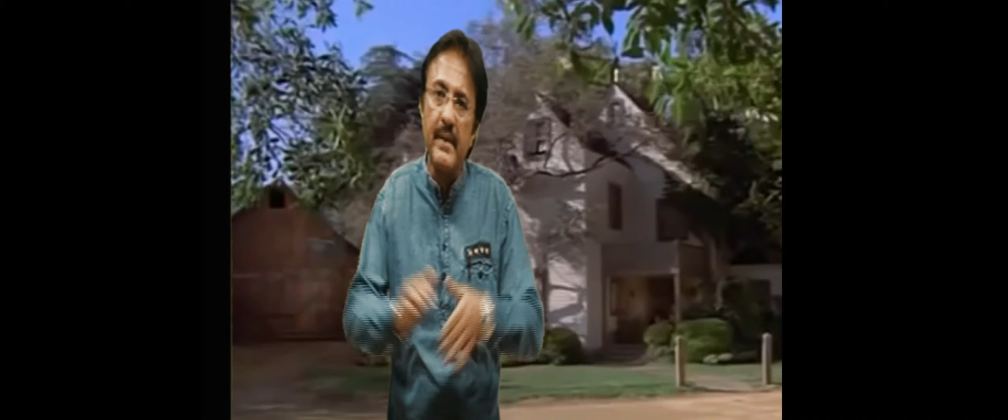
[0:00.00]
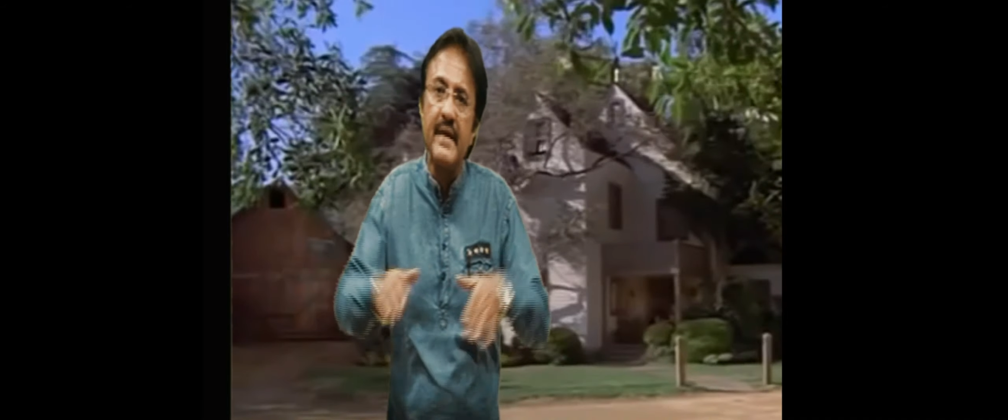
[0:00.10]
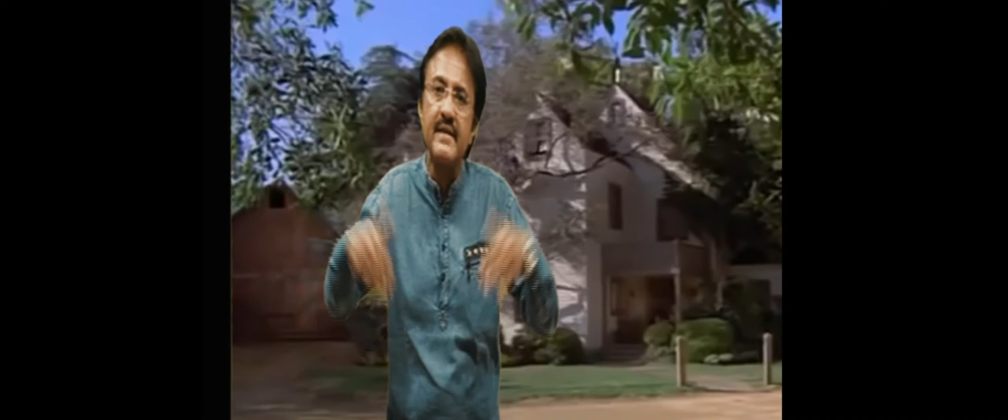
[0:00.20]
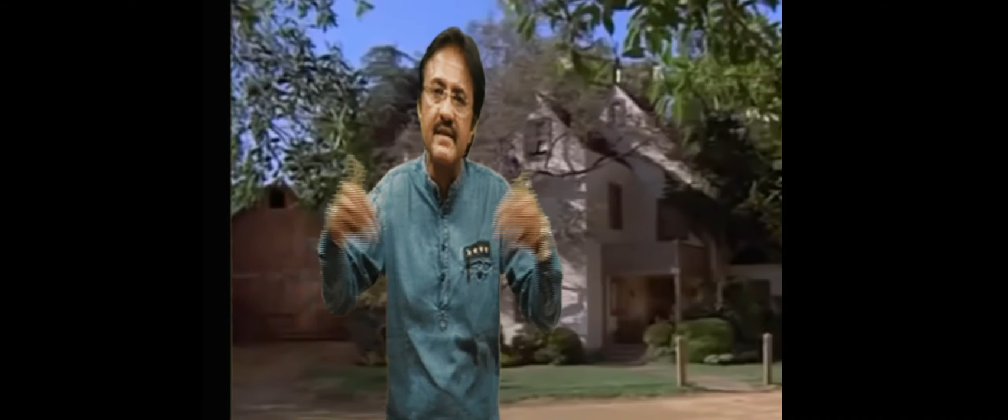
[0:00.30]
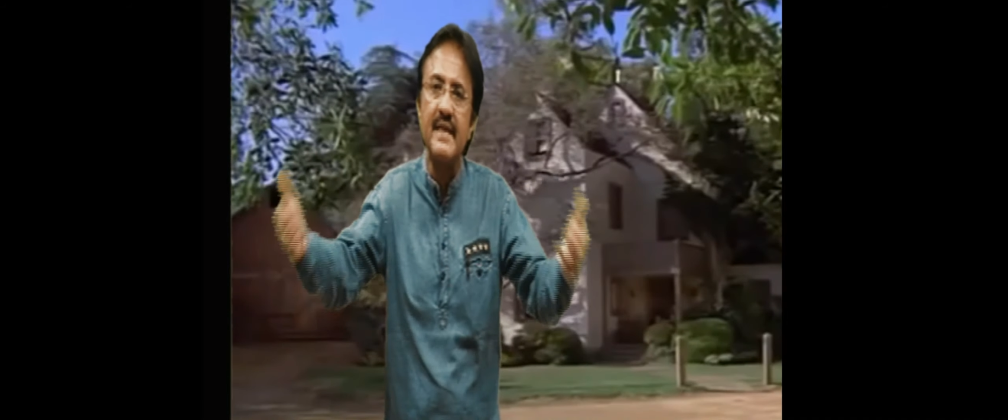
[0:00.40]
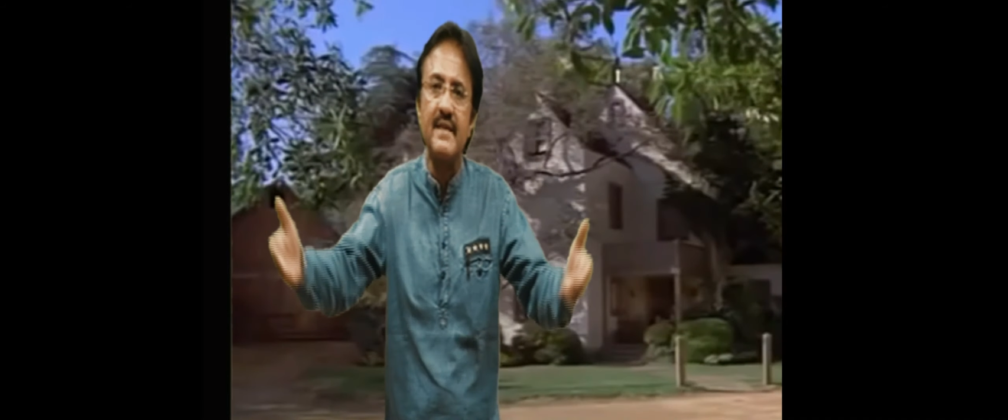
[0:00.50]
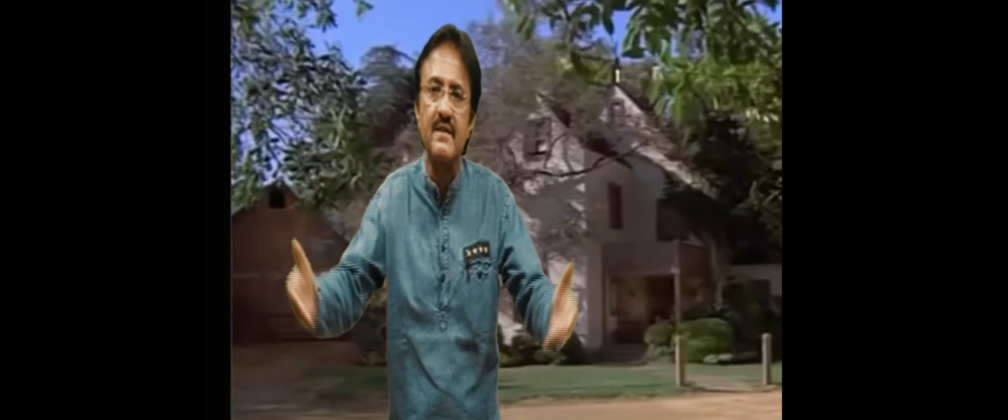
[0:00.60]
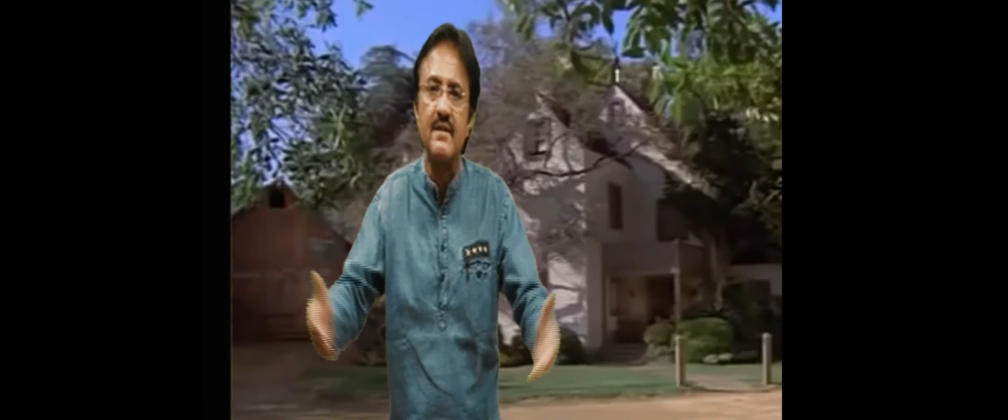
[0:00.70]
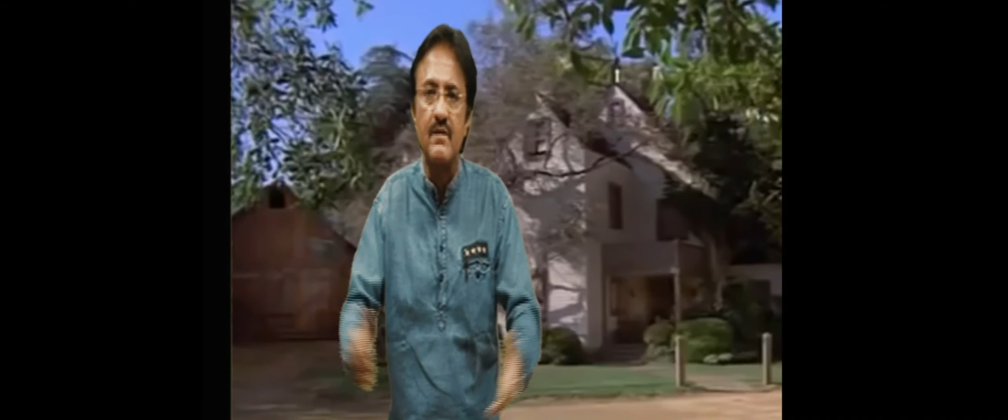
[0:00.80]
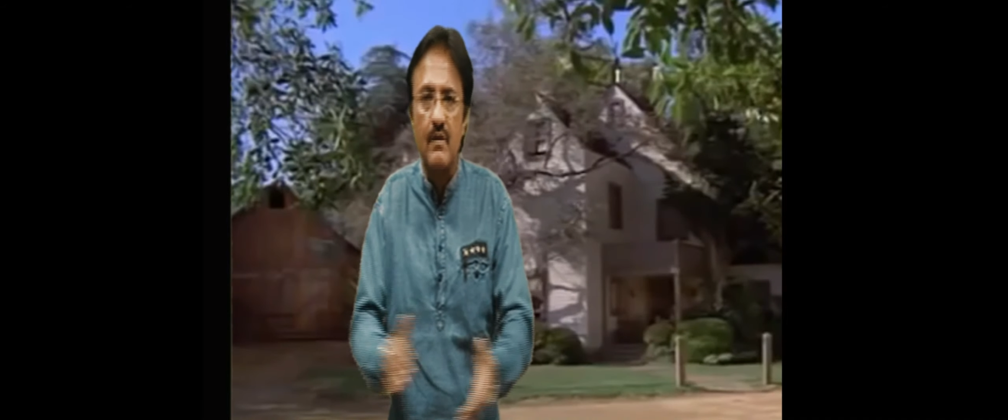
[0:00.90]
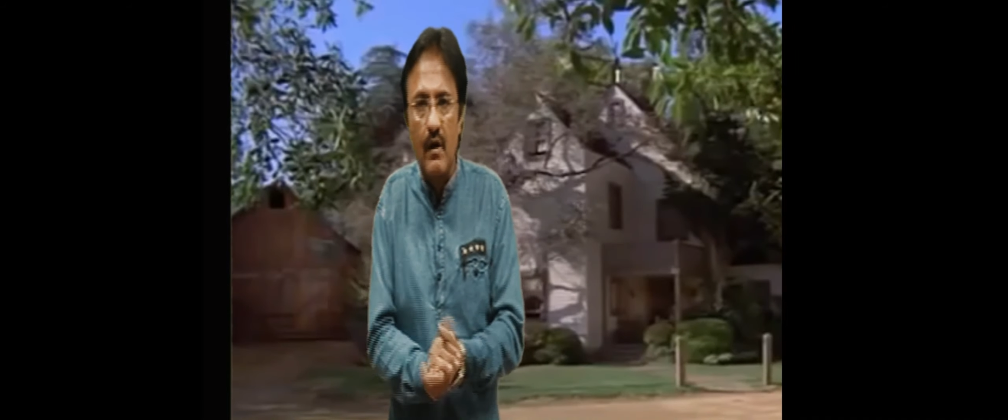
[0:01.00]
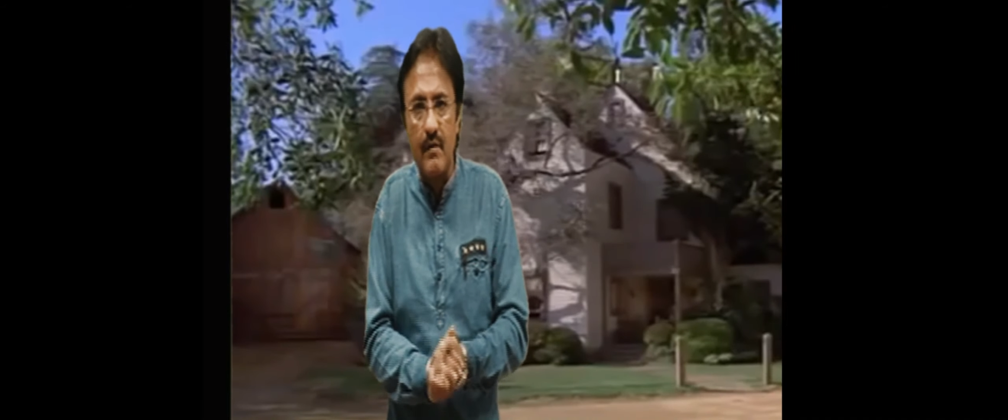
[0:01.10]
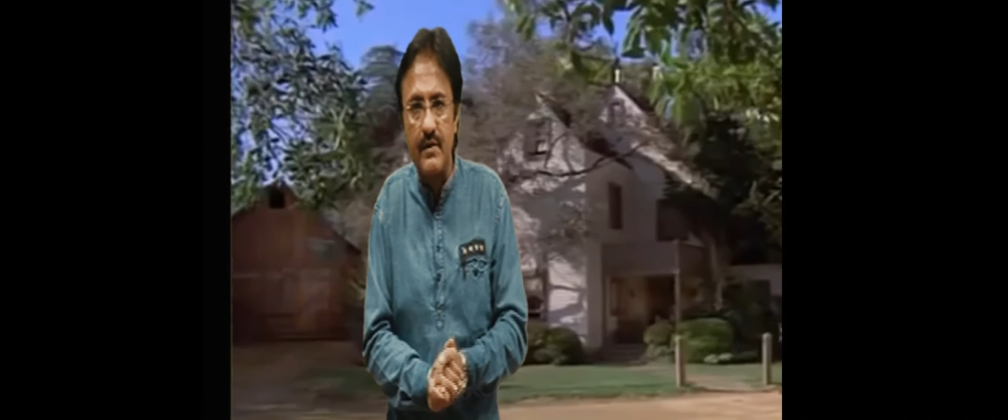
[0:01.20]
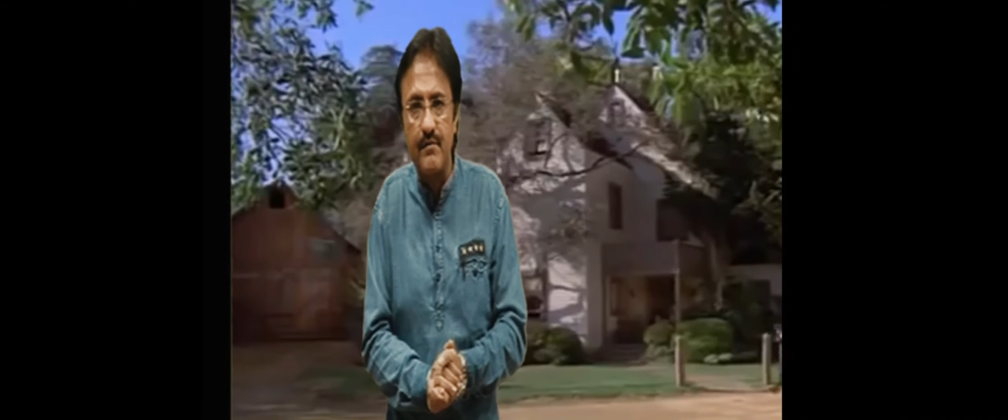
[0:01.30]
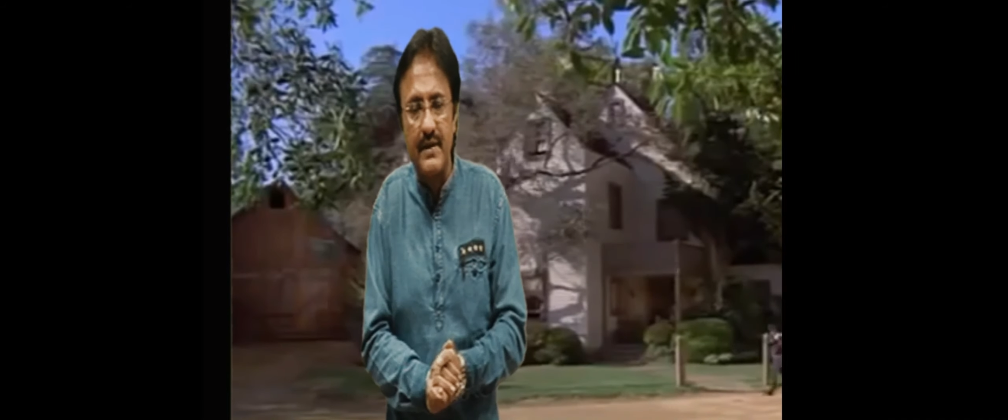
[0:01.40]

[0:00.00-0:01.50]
That they paid the debts